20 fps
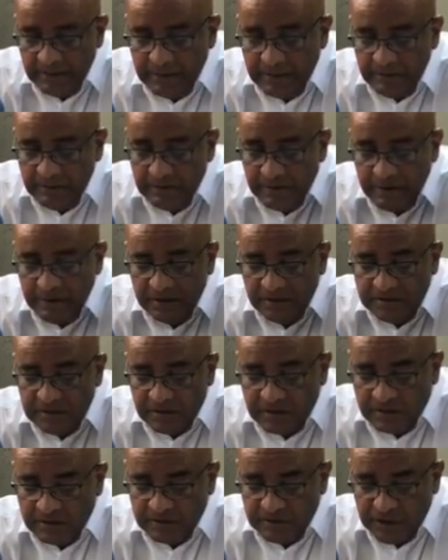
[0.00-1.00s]
these
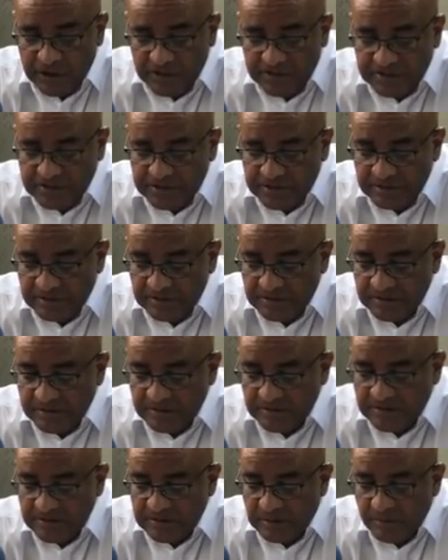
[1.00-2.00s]
are just
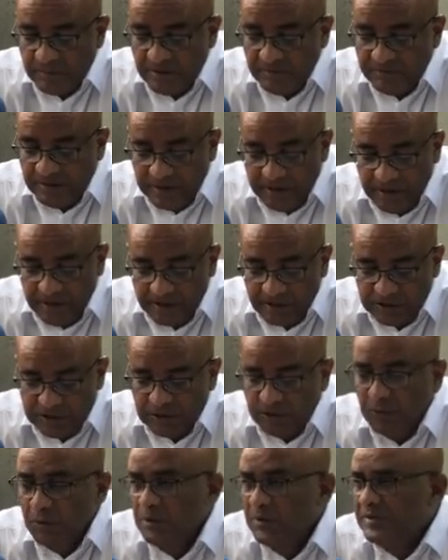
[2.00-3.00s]
some of the
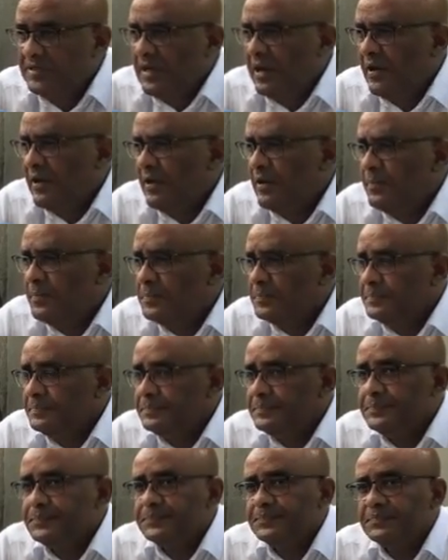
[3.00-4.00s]
issues I
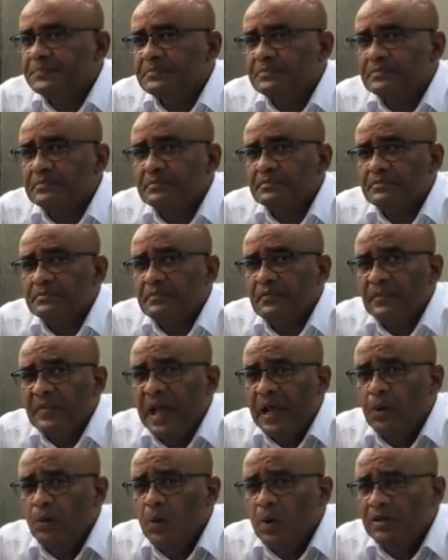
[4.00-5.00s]

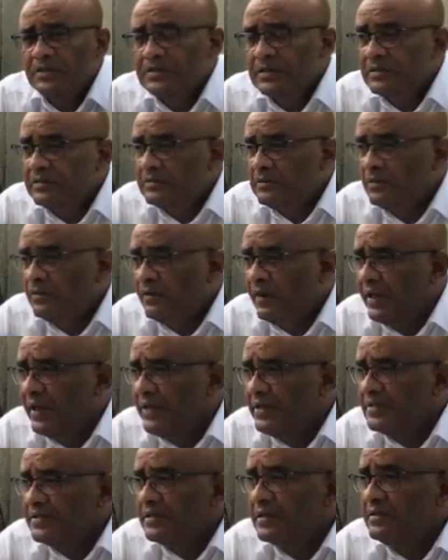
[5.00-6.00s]
wanted to
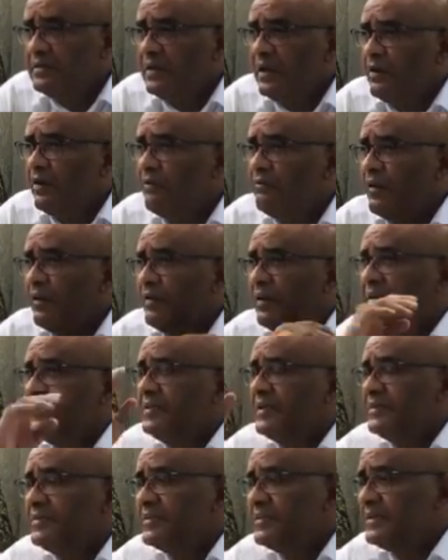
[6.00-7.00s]
raise. They are very
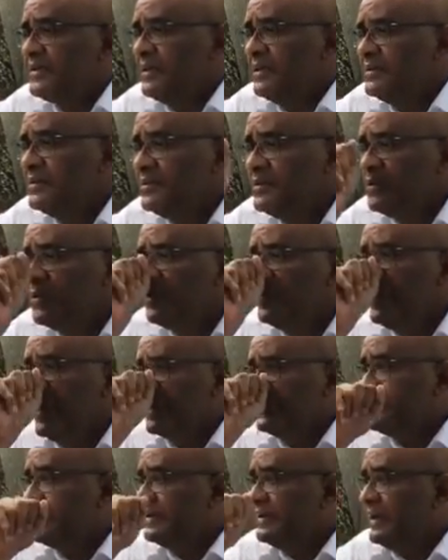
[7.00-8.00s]
thin-skinned too.
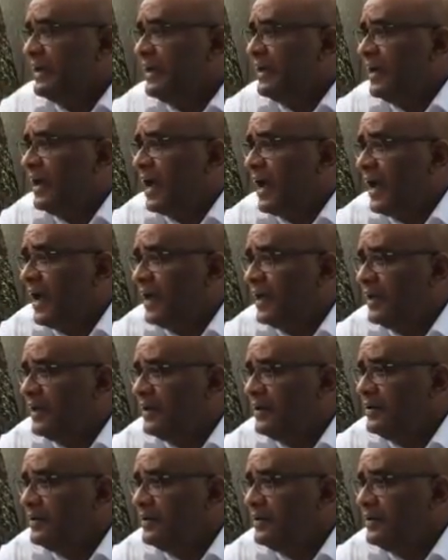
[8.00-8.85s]
Yesterday I